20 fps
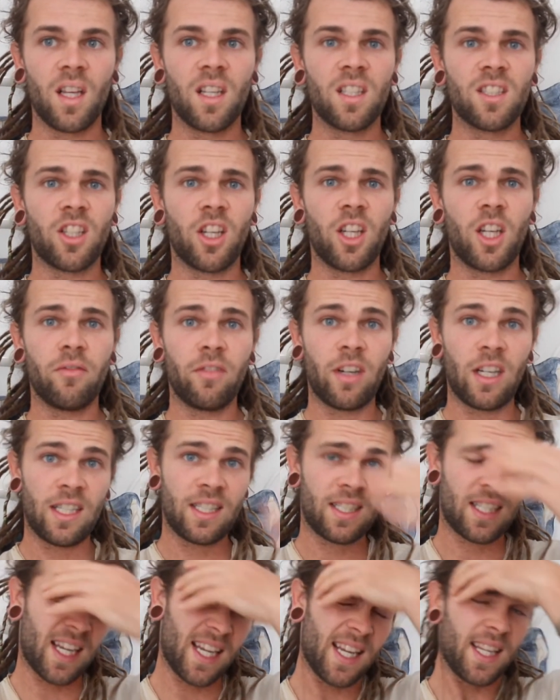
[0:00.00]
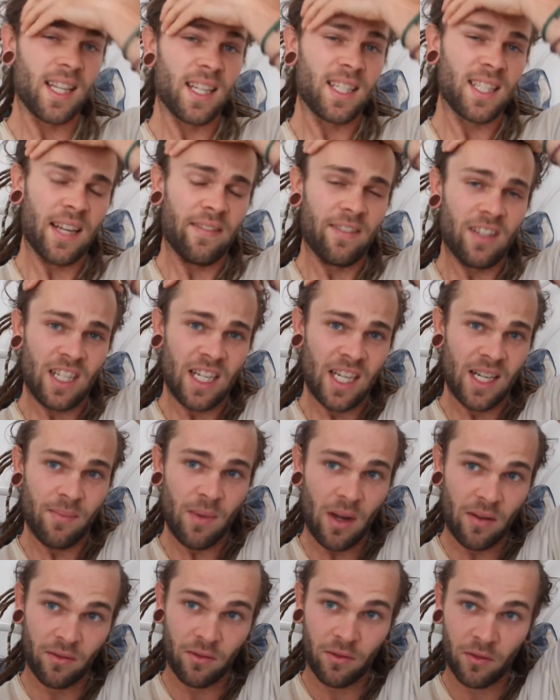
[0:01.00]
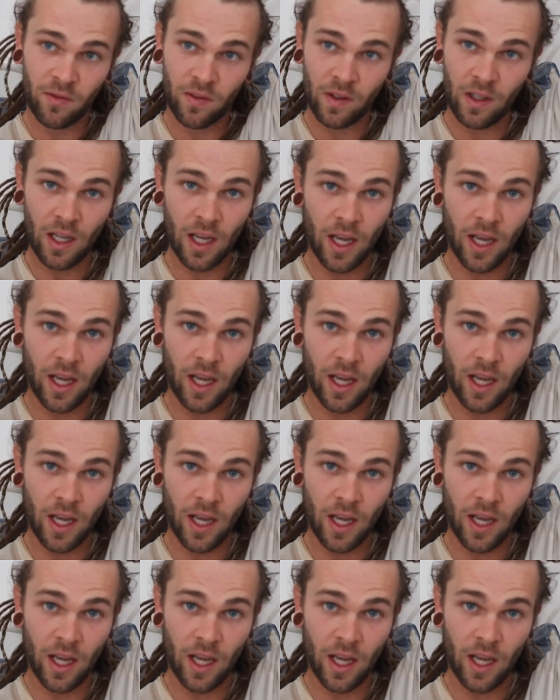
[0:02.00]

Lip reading: So you can really see in the 17-month